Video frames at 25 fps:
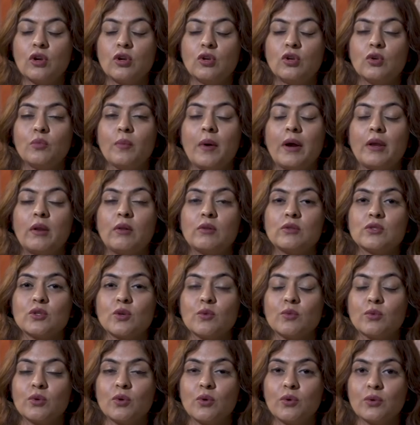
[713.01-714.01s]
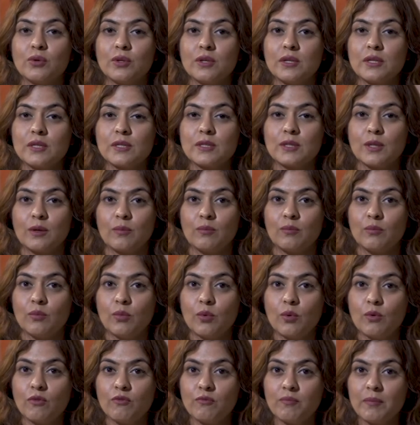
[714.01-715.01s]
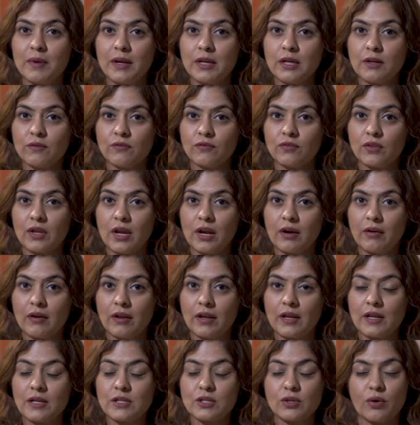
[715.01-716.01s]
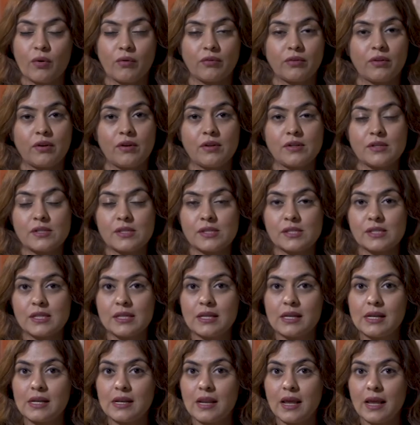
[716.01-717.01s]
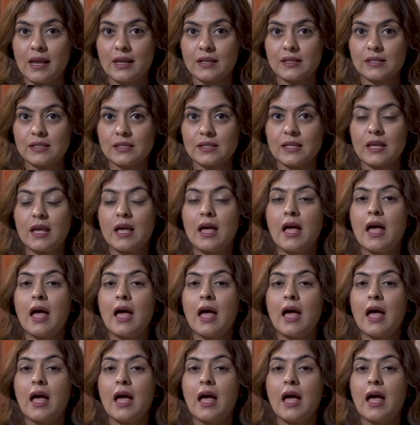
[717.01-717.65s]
you might also notice the movement if there is, or there is stillness.